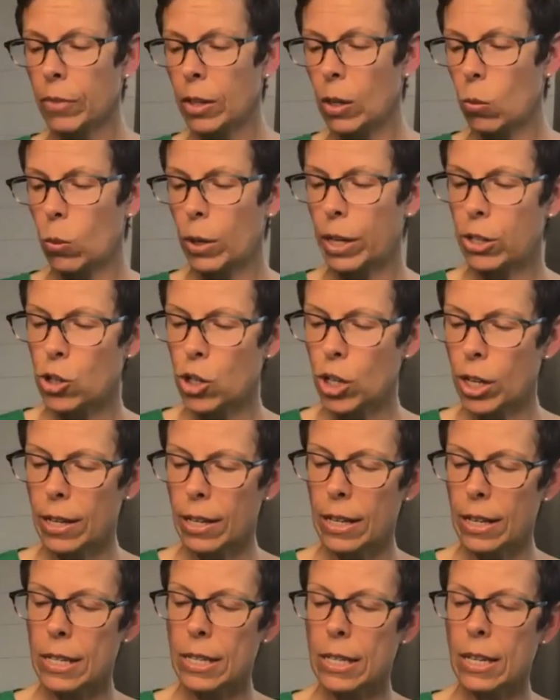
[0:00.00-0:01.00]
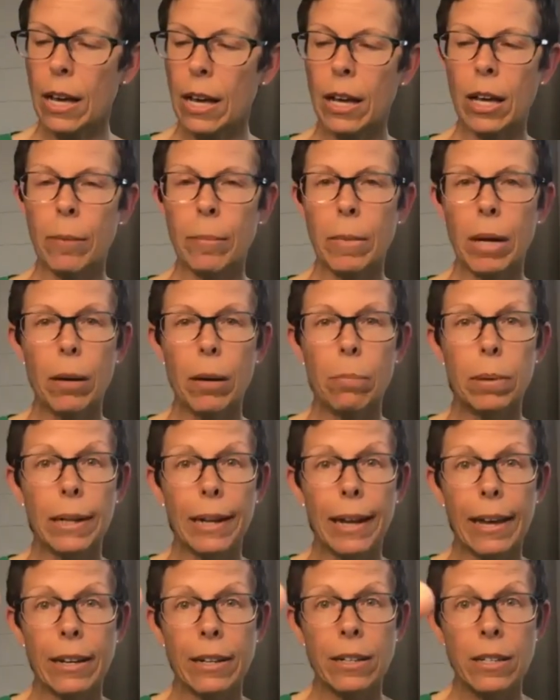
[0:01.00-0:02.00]
which is um, a
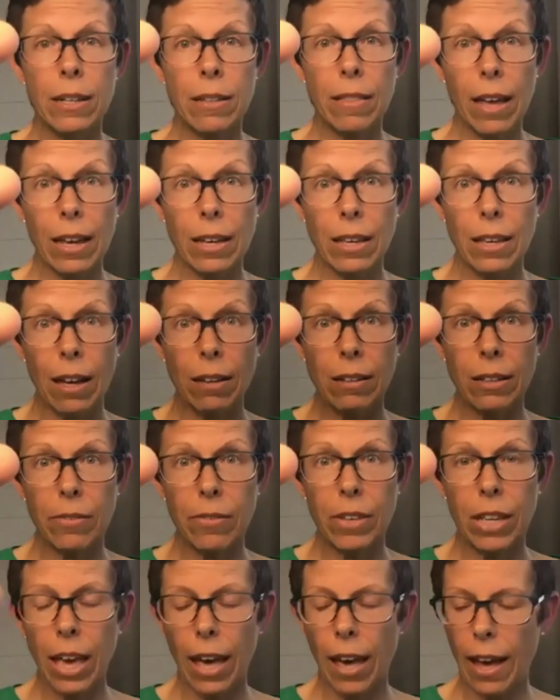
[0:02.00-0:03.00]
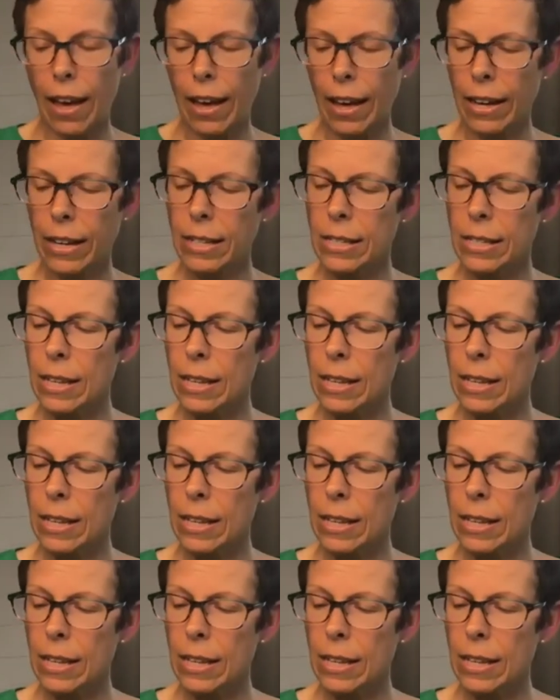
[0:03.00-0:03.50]
blend that Young Living has,